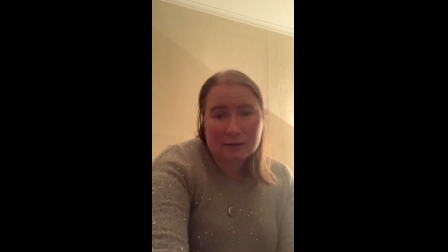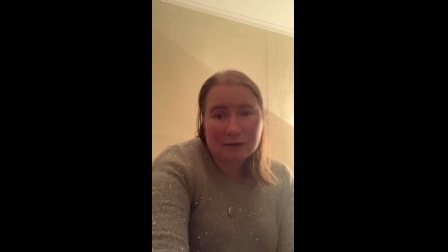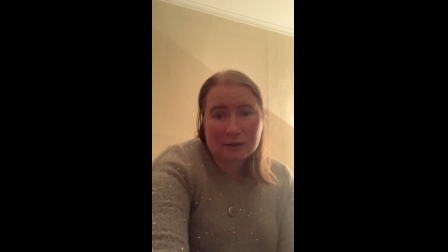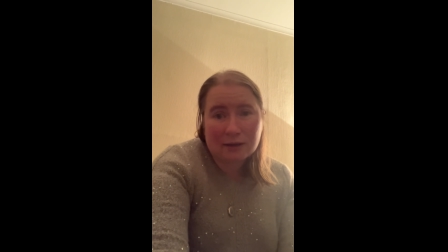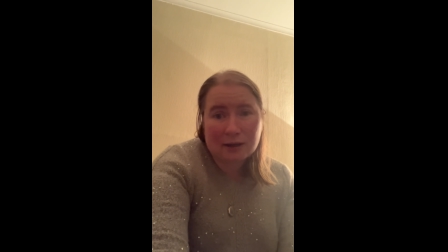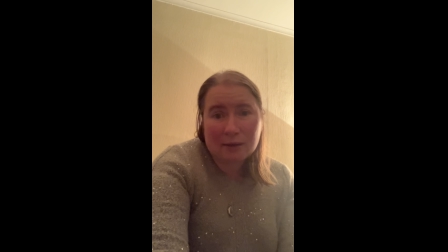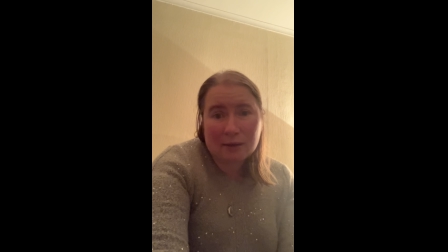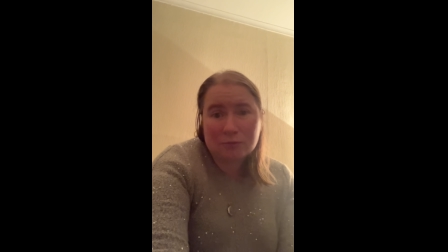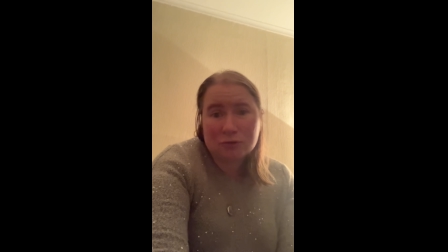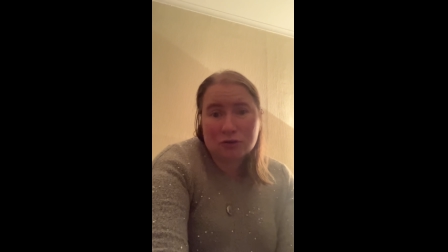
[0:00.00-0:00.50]

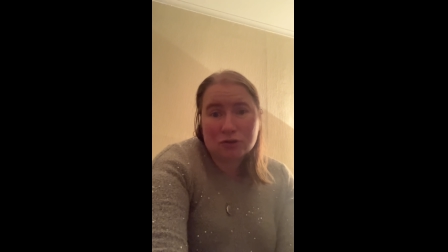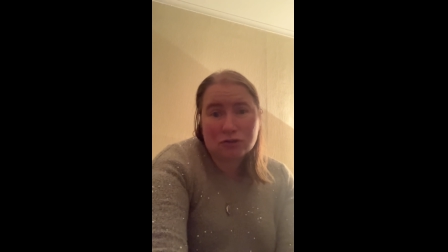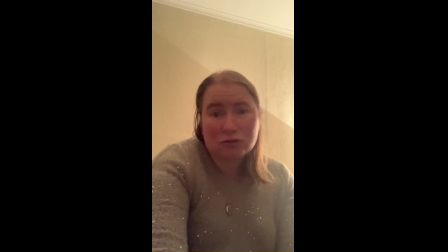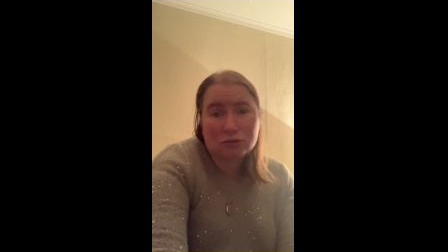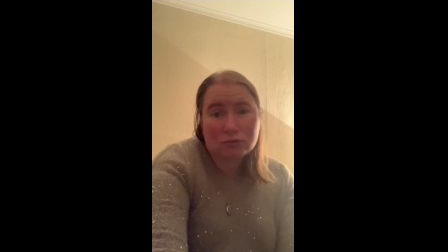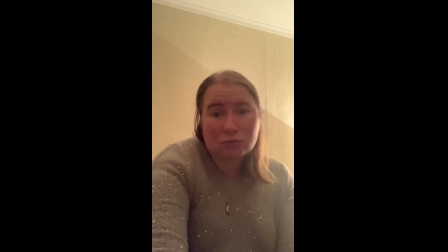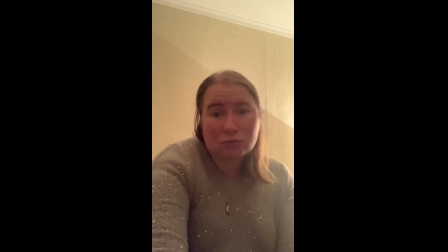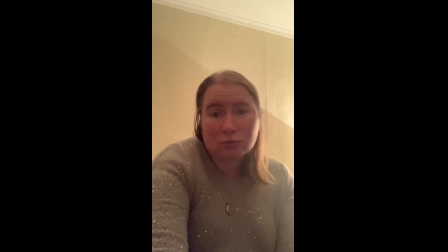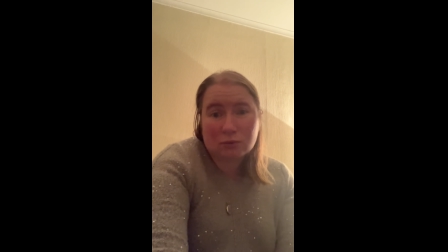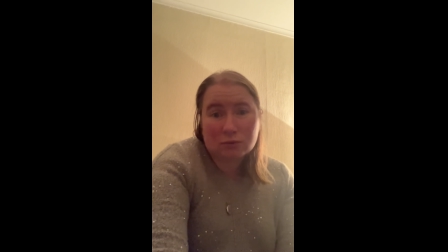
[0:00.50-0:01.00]
I'm
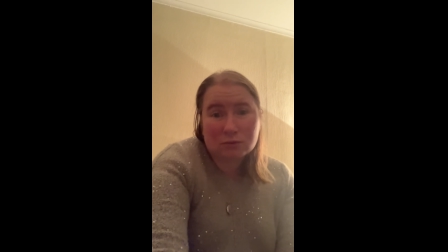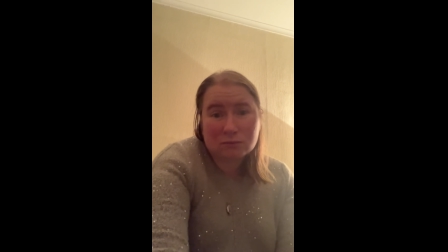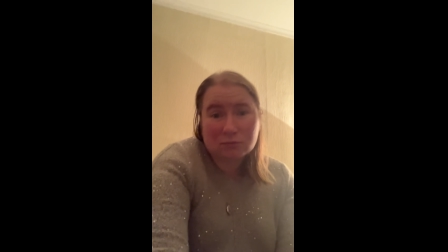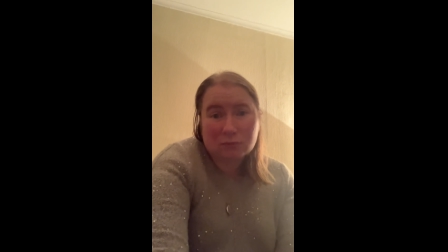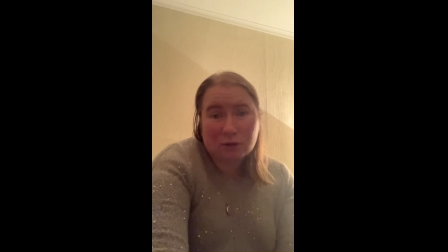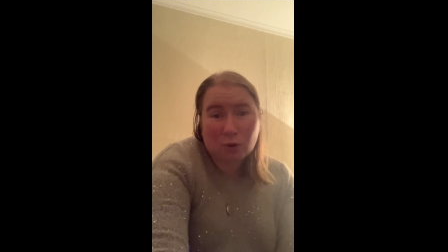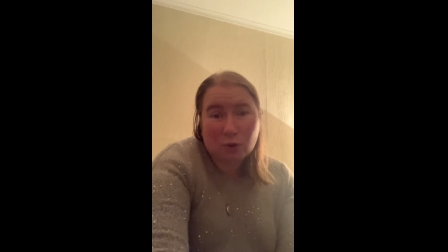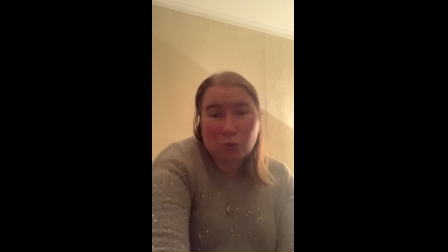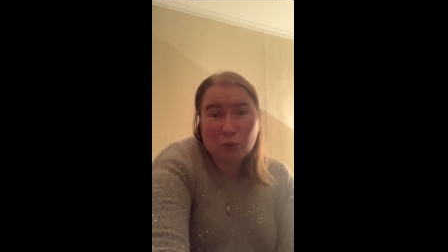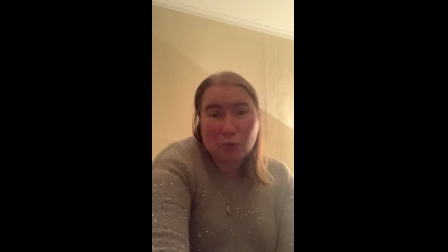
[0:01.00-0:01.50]
just
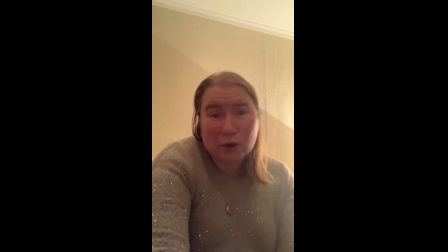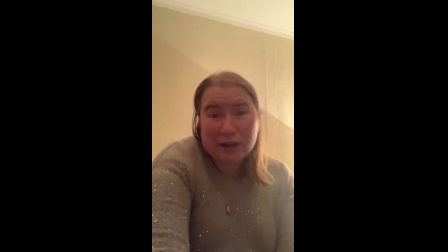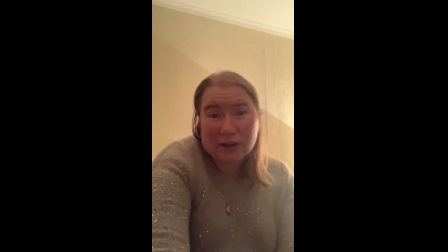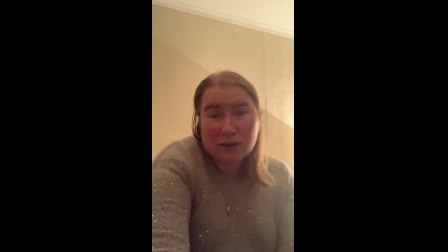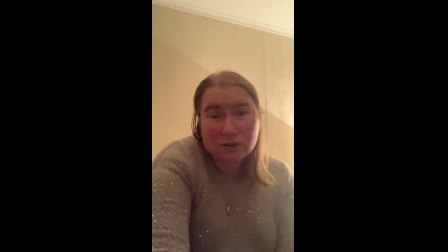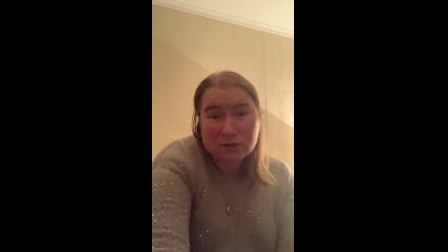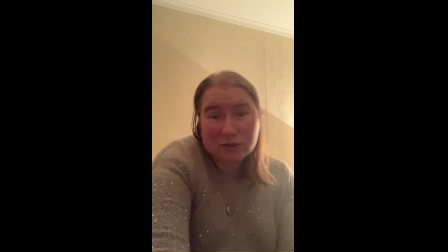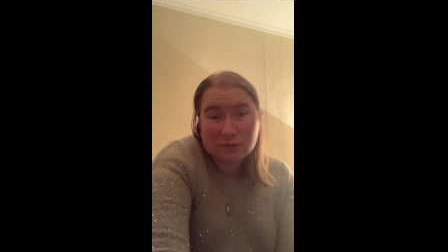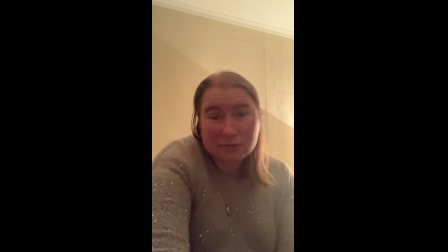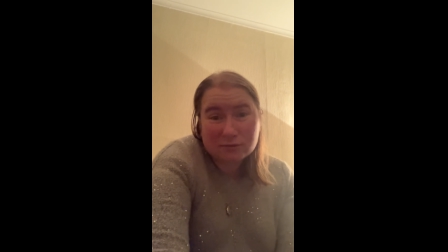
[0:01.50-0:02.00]

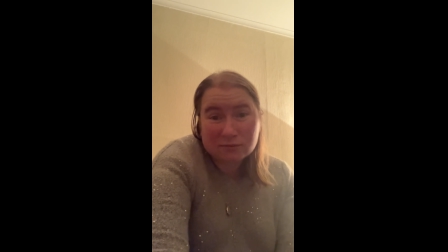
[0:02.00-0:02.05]
weird,